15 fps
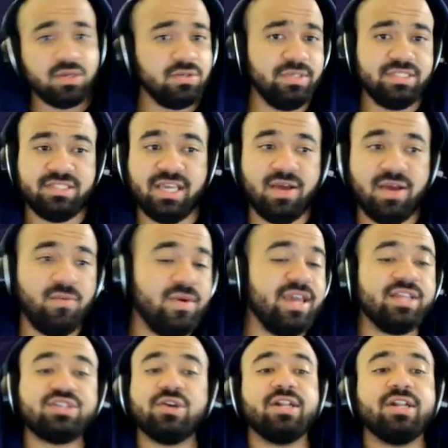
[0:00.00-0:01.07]
So we we
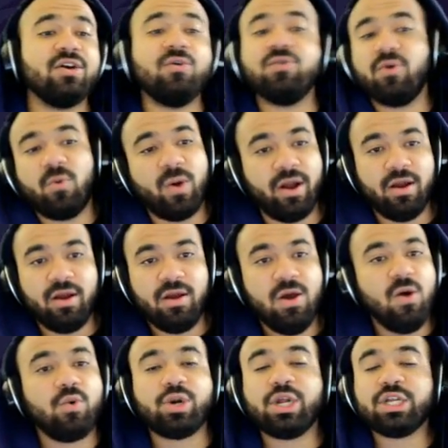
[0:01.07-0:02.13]
ain't trying to go nowhere.
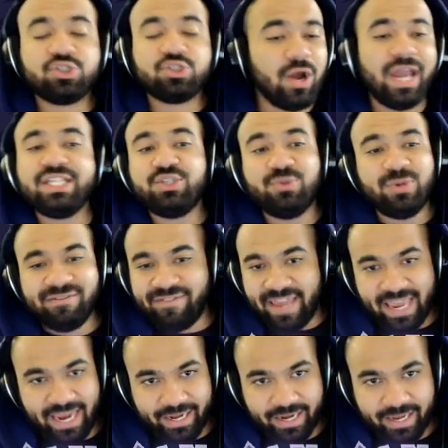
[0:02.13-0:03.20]
We're not trying to
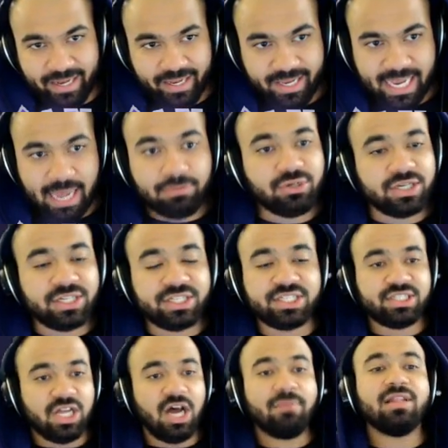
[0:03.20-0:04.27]
evade. I'm trying to
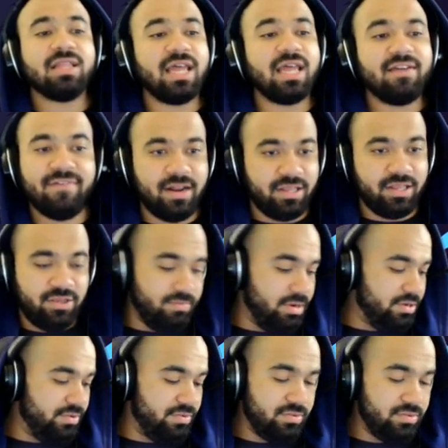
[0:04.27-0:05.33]
stomp the life out of you,
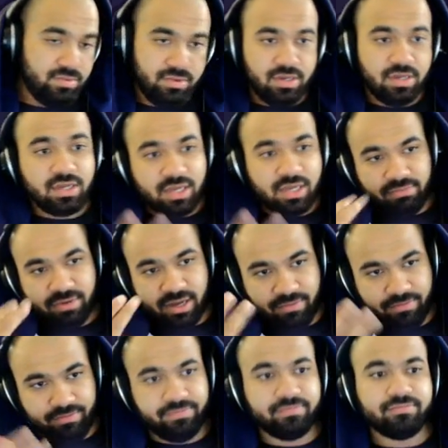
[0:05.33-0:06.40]
my dude. Come,
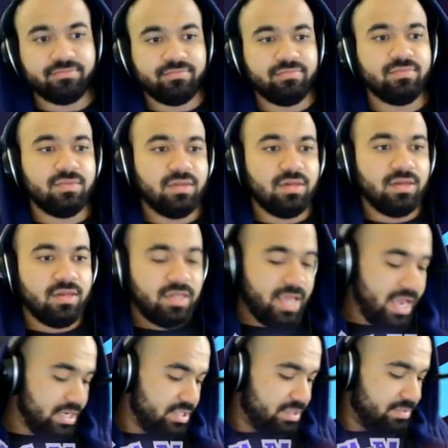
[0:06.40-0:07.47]
come.
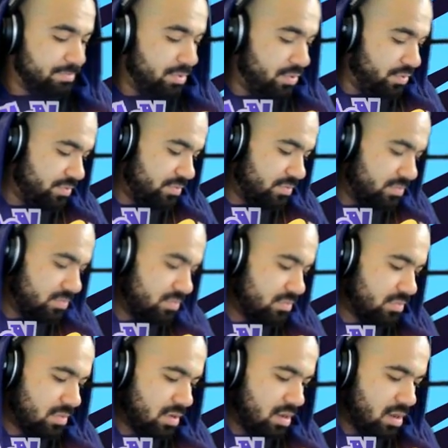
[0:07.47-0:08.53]
Catch this boot.
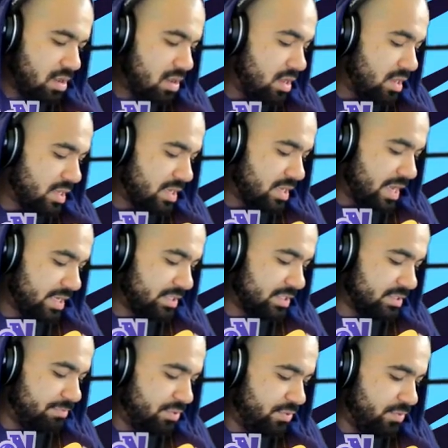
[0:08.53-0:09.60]
Catch
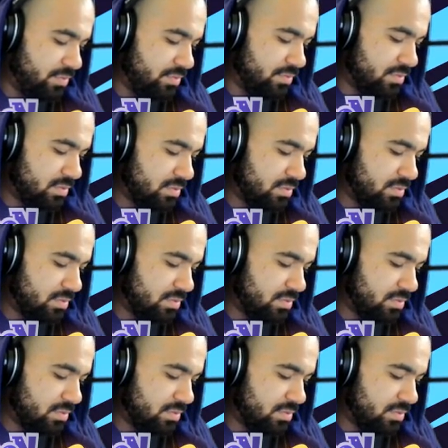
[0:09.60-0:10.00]
this boot.